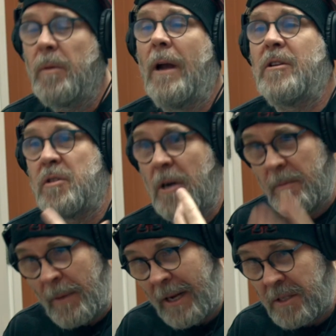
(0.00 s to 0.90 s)
actually
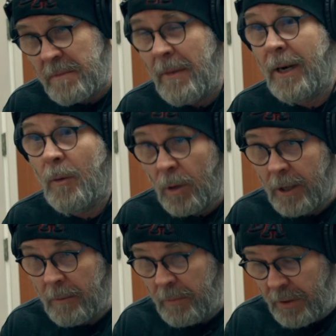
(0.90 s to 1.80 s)
started making some money
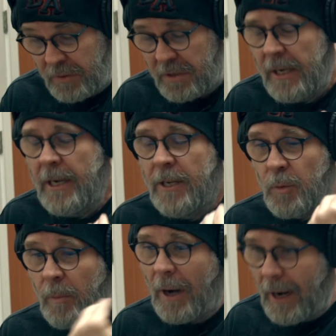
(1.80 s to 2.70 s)
working in post.
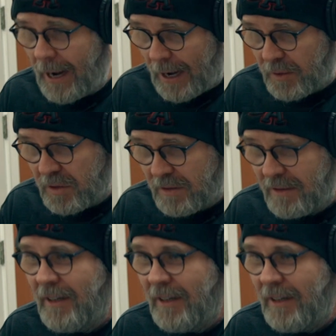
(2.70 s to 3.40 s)
So we bought a house.